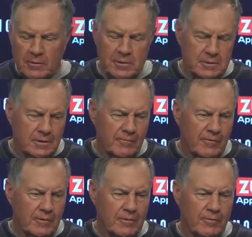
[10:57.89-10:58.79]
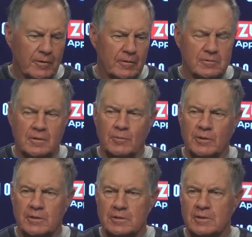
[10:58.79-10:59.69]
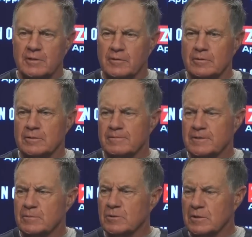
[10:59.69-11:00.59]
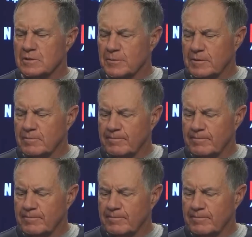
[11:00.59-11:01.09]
last time we've gone 3 years without playing the Steelers. Seems like it's been,